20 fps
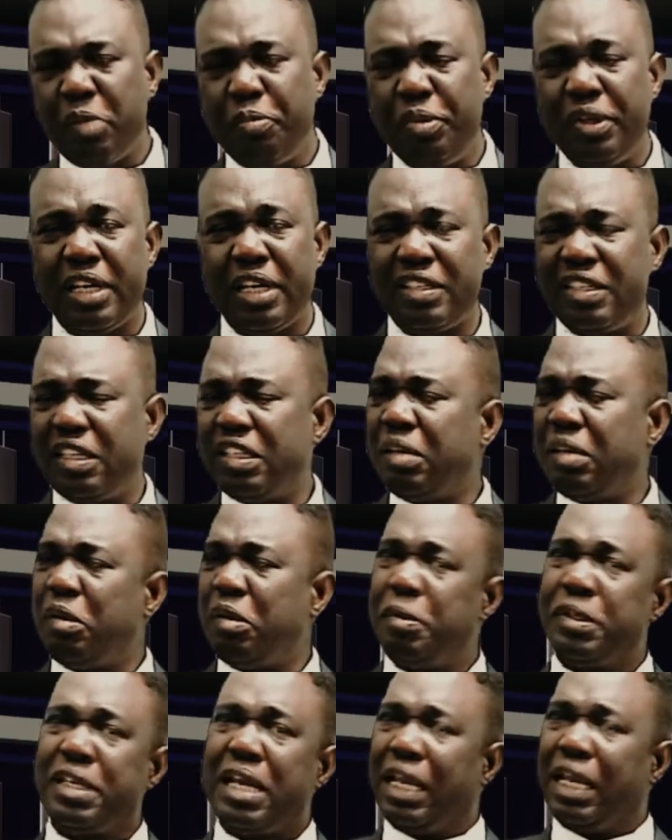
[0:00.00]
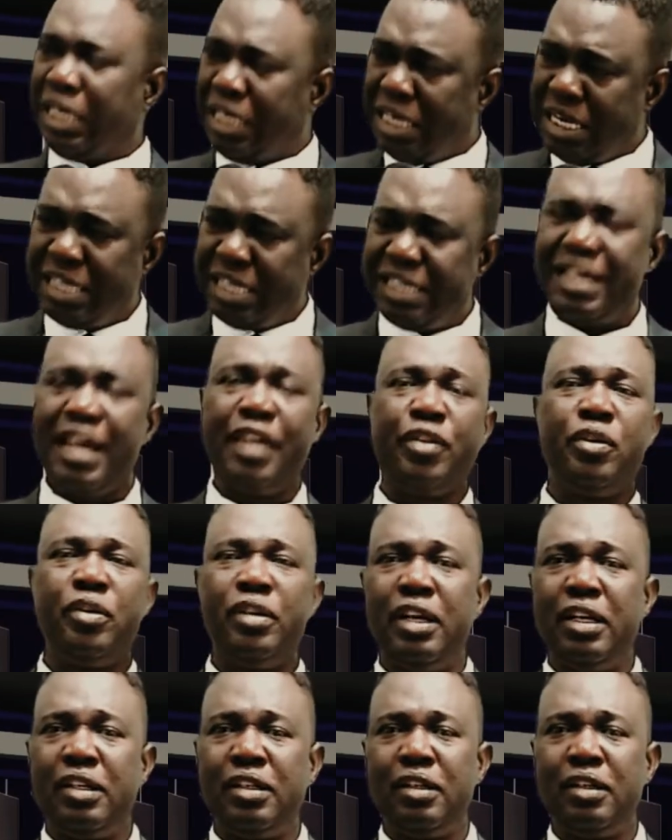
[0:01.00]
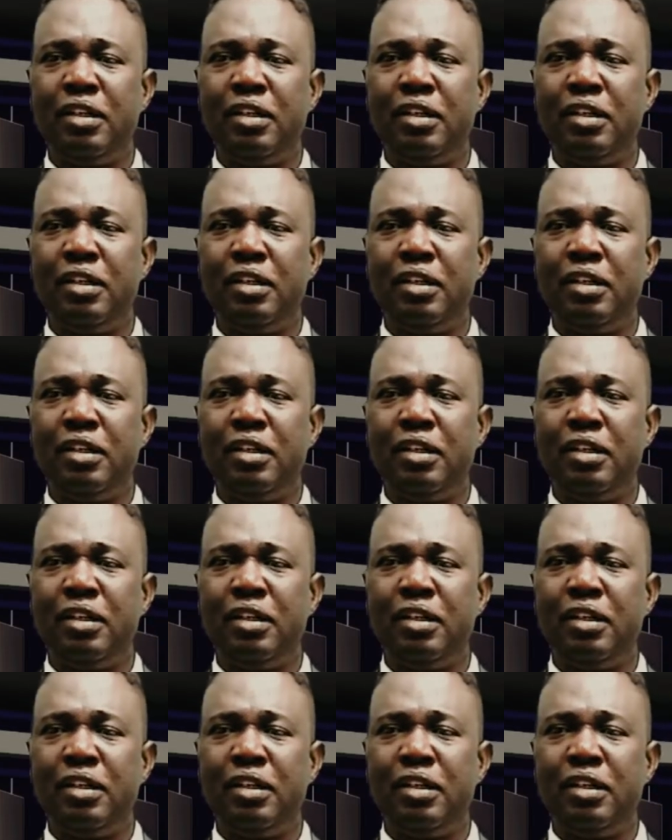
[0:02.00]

Peter. Say, Simon Peter, let down your net.